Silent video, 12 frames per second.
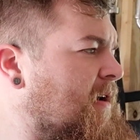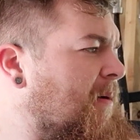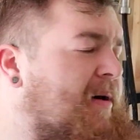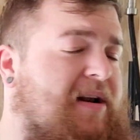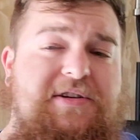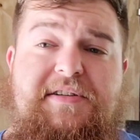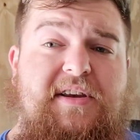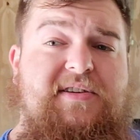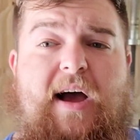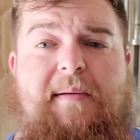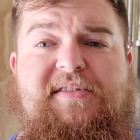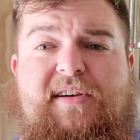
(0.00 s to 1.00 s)
But it's just a
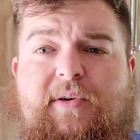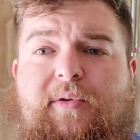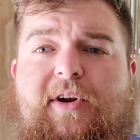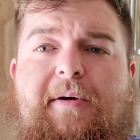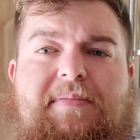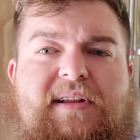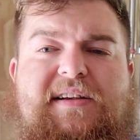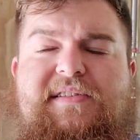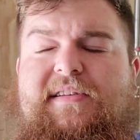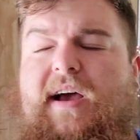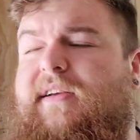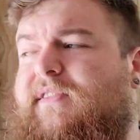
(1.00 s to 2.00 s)
top single, no plus
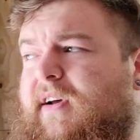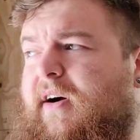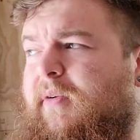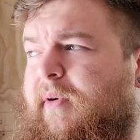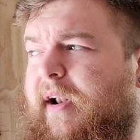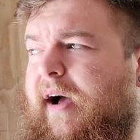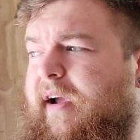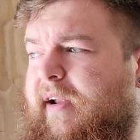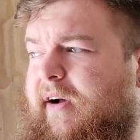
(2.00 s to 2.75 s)
set. So we're not,